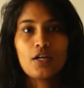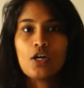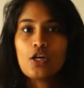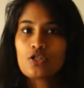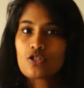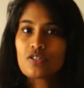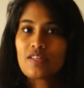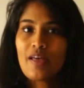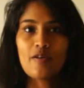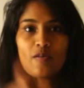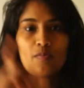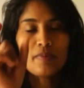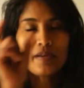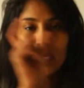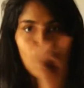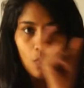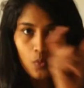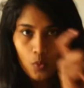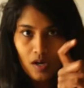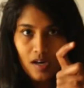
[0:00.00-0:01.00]
So there will be
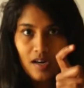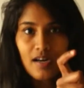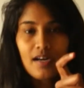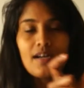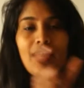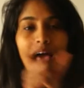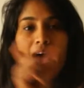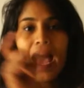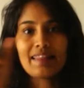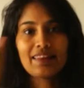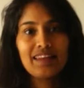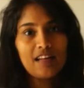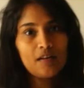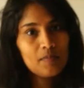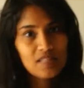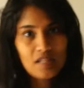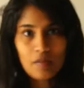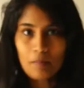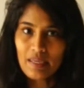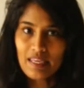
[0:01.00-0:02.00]
a word and there will
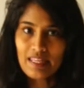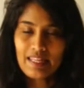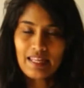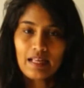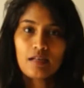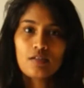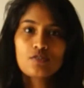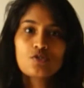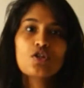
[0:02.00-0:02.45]
be the meaning.